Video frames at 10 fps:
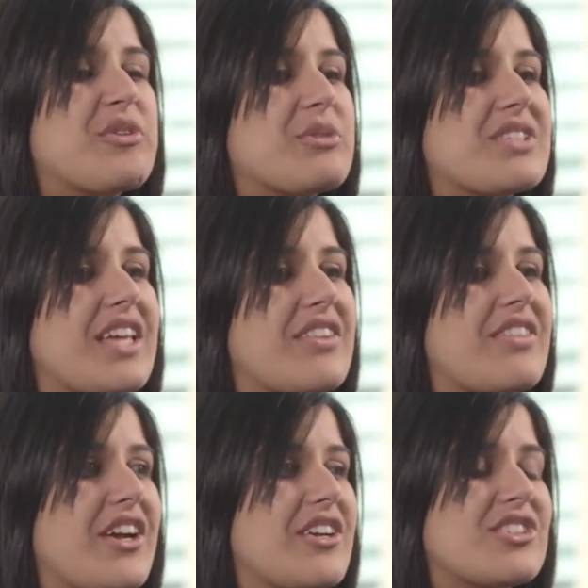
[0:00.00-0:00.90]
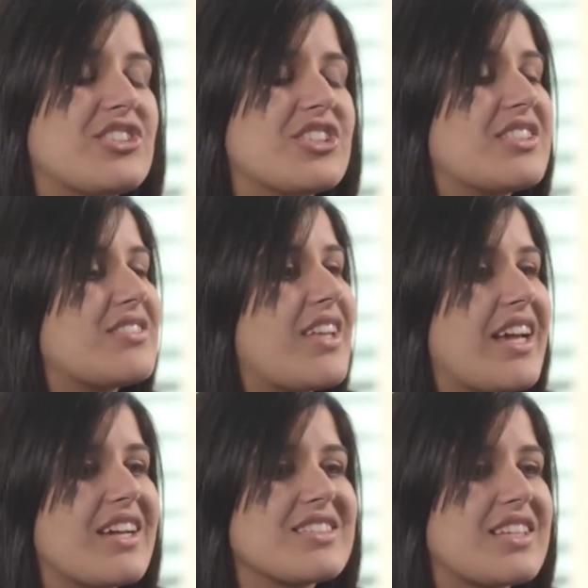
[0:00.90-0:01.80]
who was there to just,
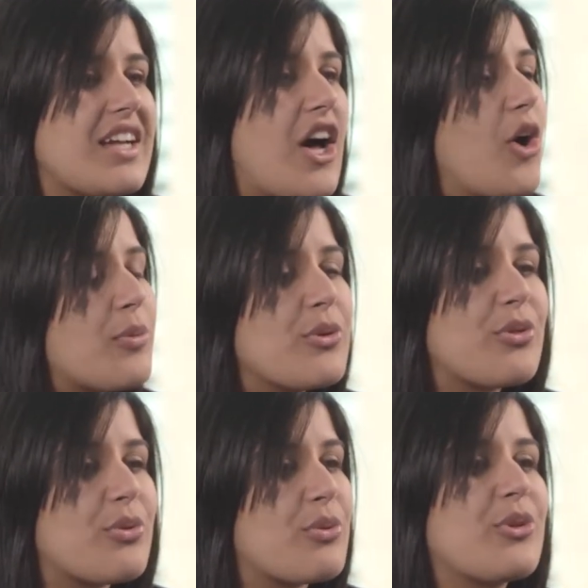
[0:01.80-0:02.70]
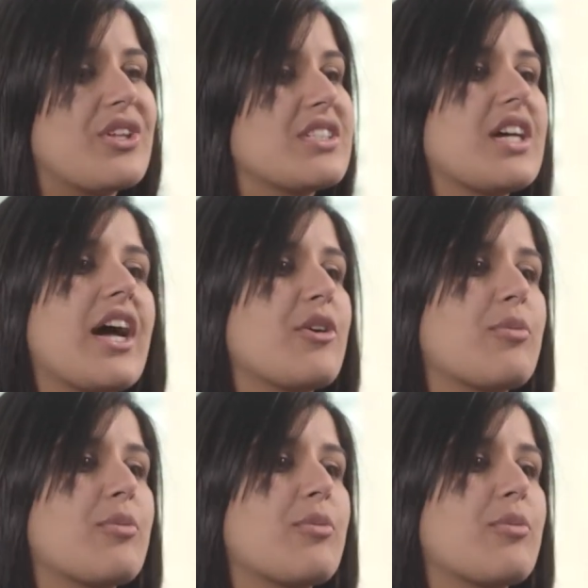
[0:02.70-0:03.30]
I guess, help you through the entire